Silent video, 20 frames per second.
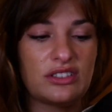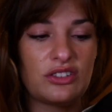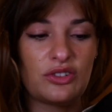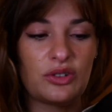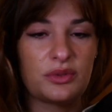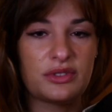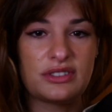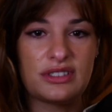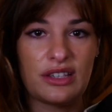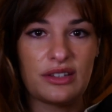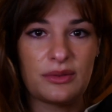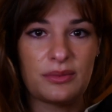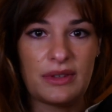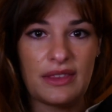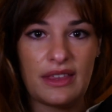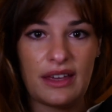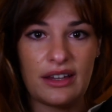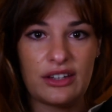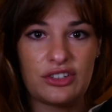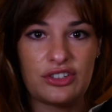always tells me
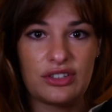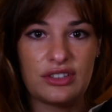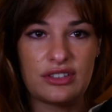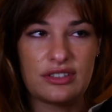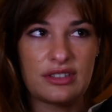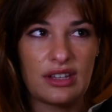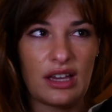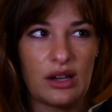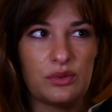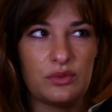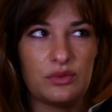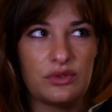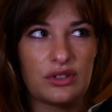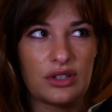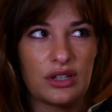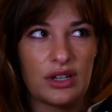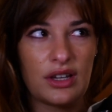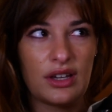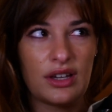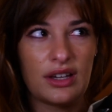that I should sound
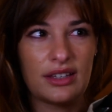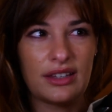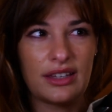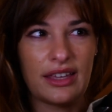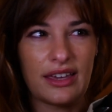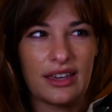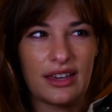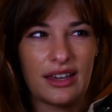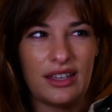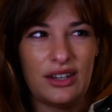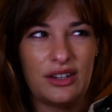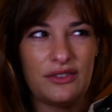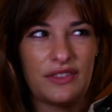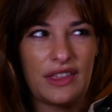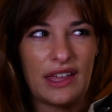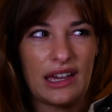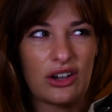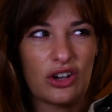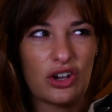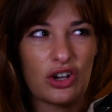like kind of
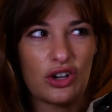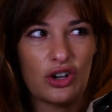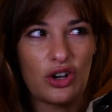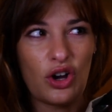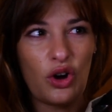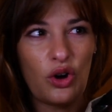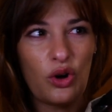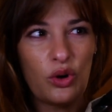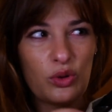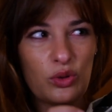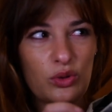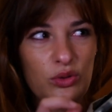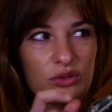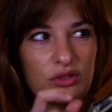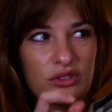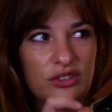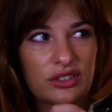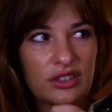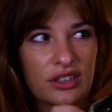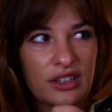that
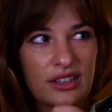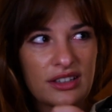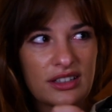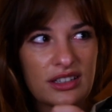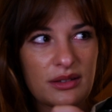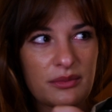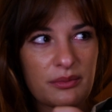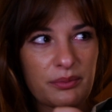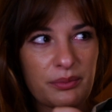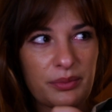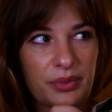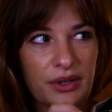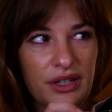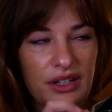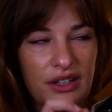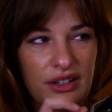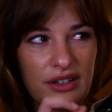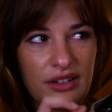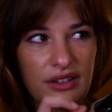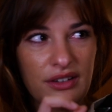cold,
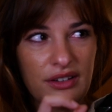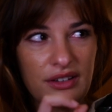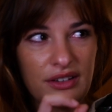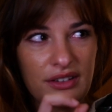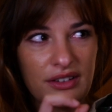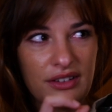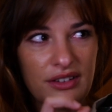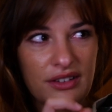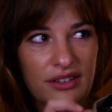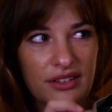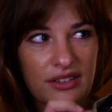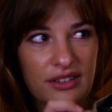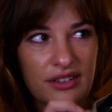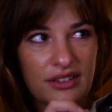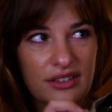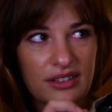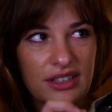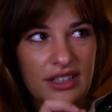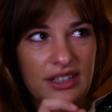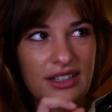but
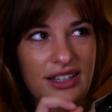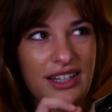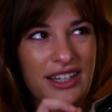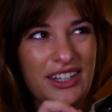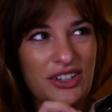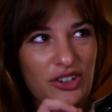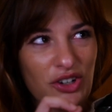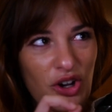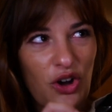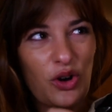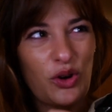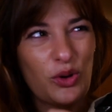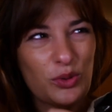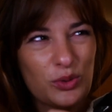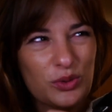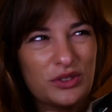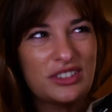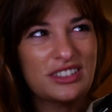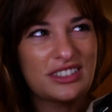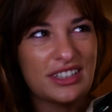kind of
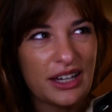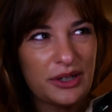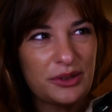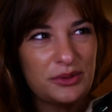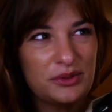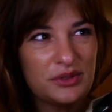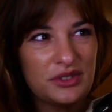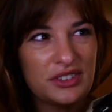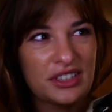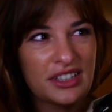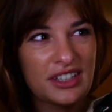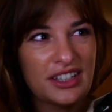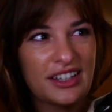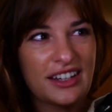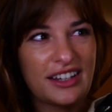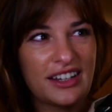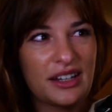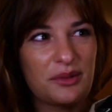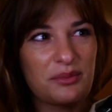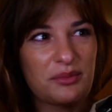cold sound,
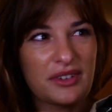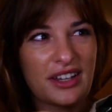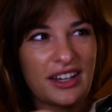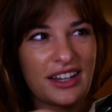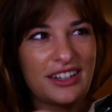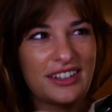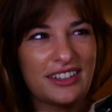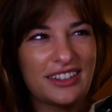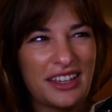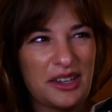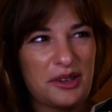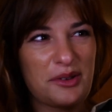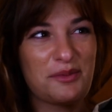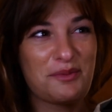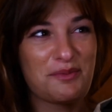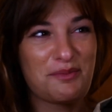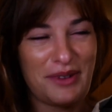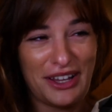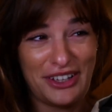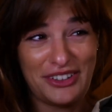kind of like
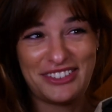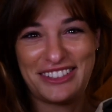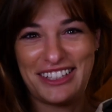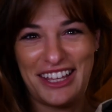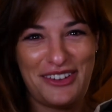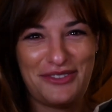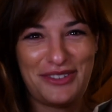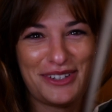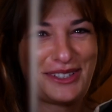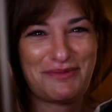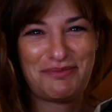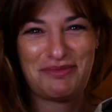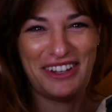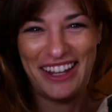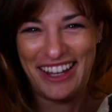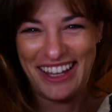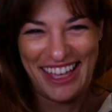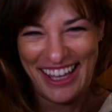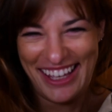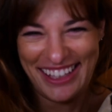Miles Davis, but
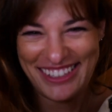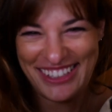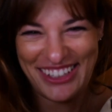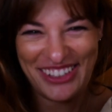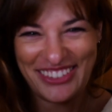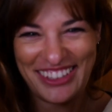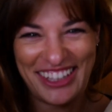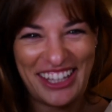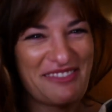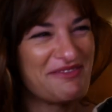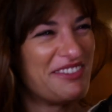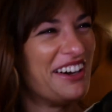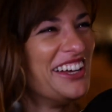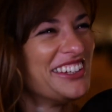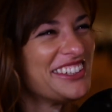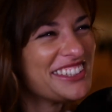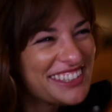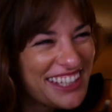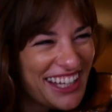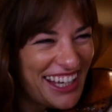I can't sound like
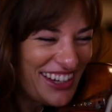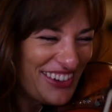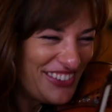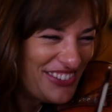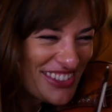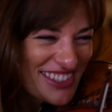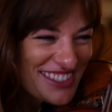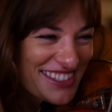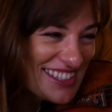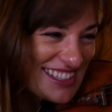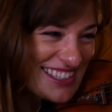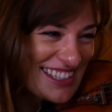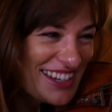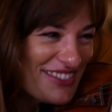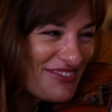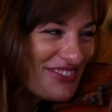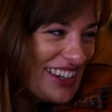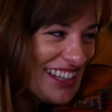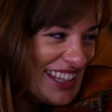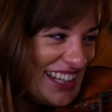Miles Davis to
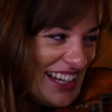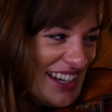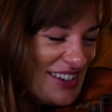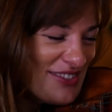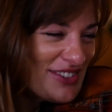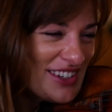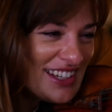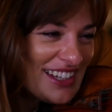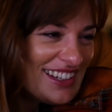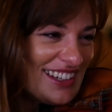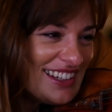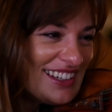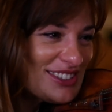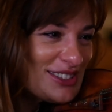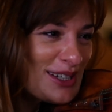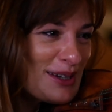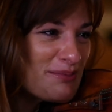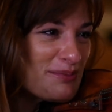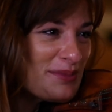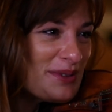save my life.
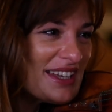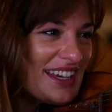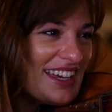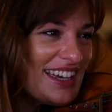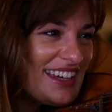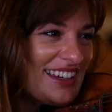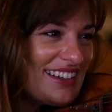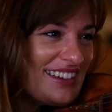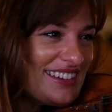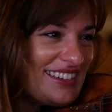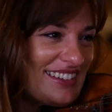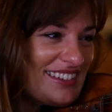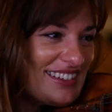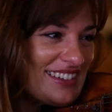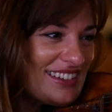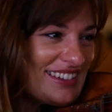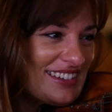So I'm playing.